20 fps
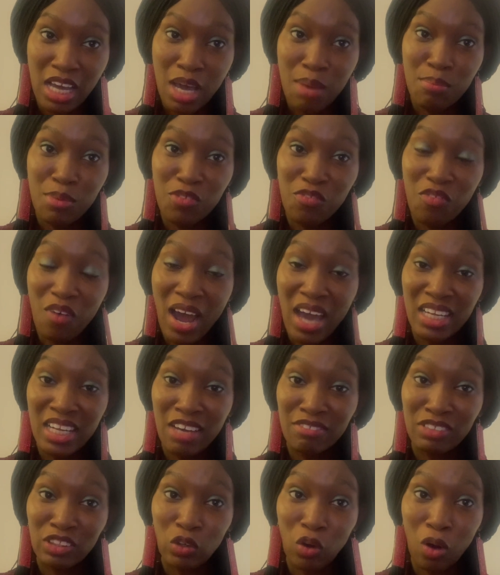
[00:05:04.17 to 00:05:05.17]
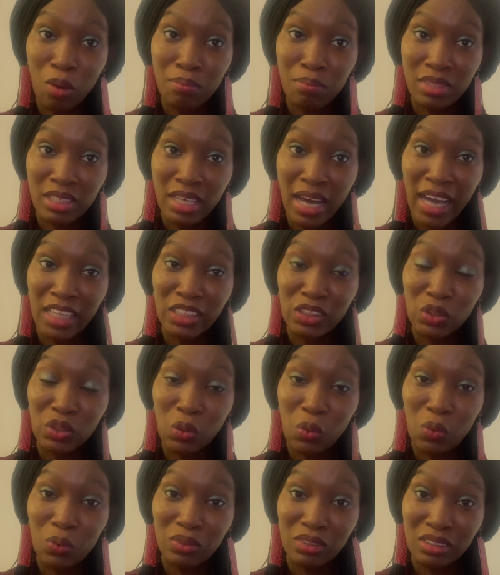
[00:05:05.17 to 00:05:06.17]
before I left the company, I
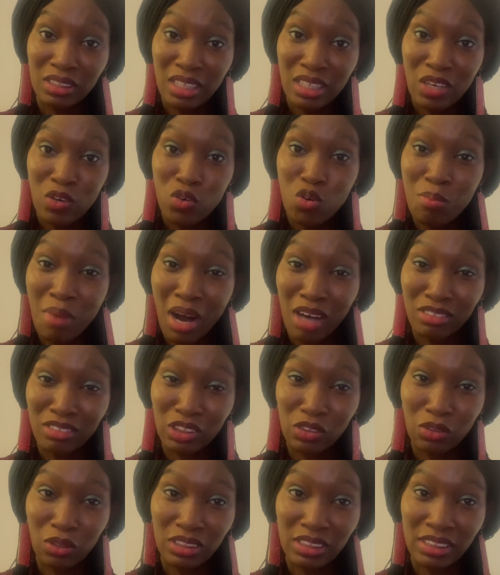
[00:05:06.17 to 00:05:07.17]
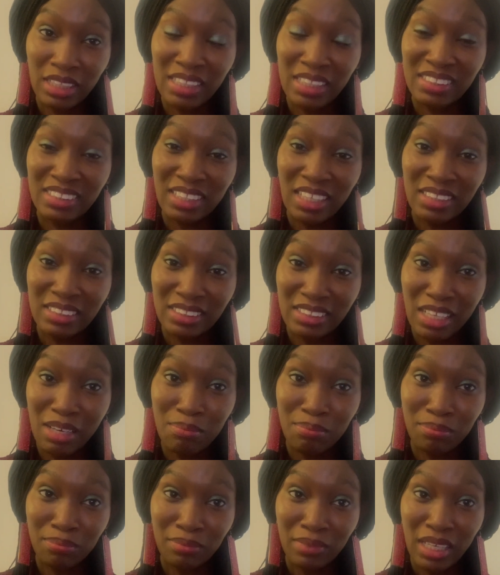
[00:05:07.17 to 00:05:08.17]
told Human Resources, I sent
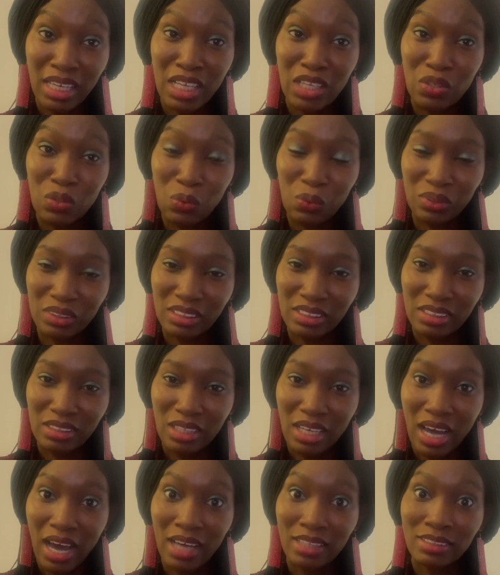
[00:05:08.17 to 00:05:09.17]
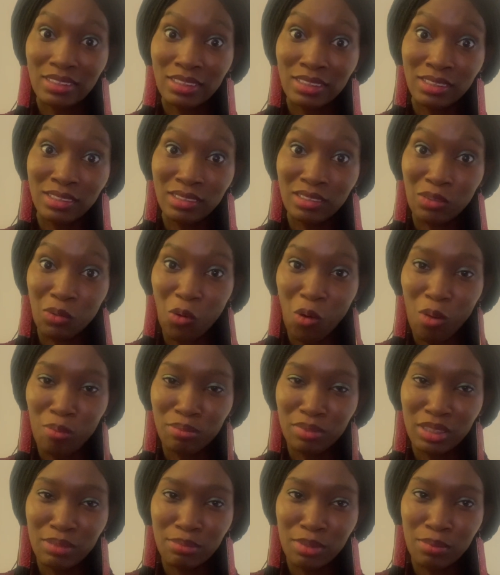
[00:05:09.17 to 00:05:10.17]
them a note and CC'd the
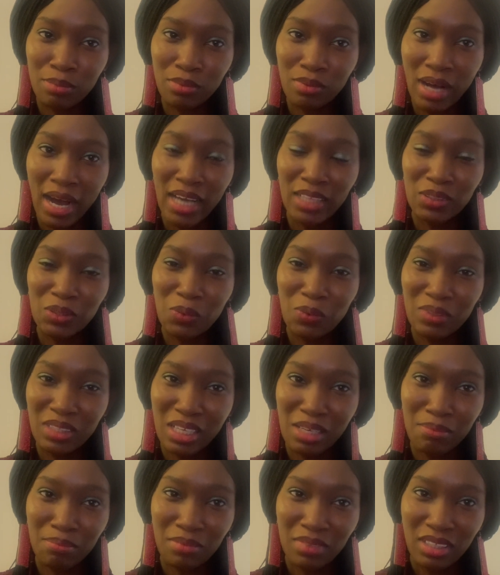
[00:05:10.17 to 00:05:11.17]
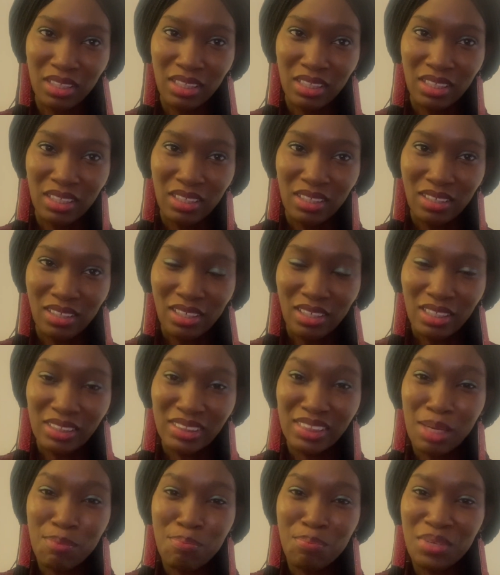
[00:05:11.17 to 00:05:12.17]
company people. I told them
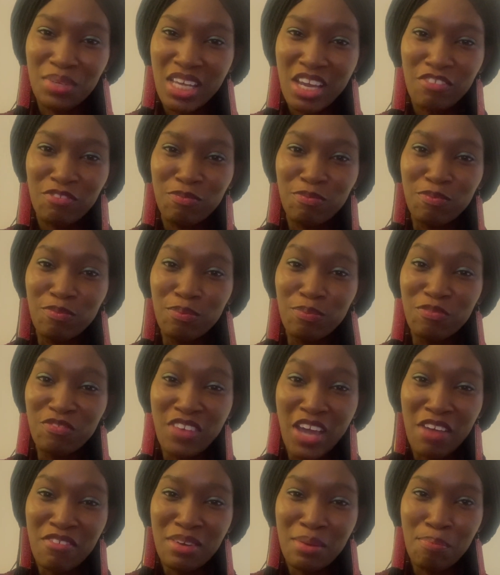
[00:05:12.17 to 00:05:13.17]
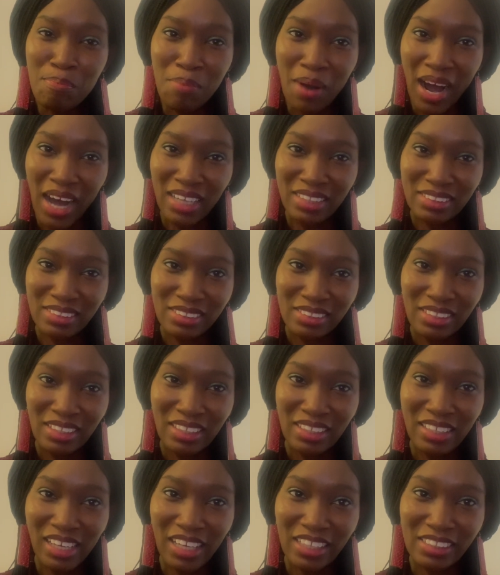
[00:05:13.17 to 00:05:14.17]
they behave very bad.
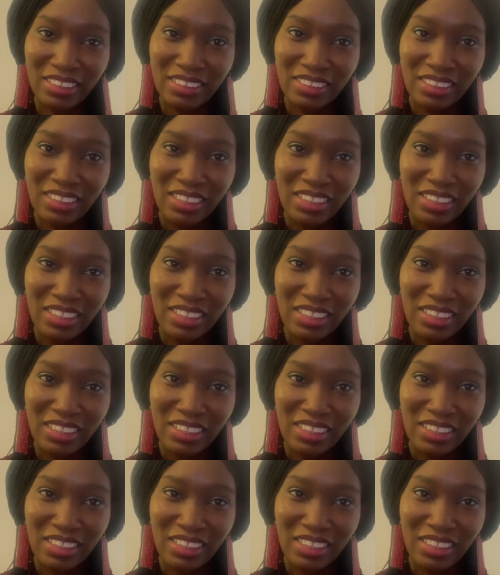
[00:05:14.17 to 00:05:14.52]
Like,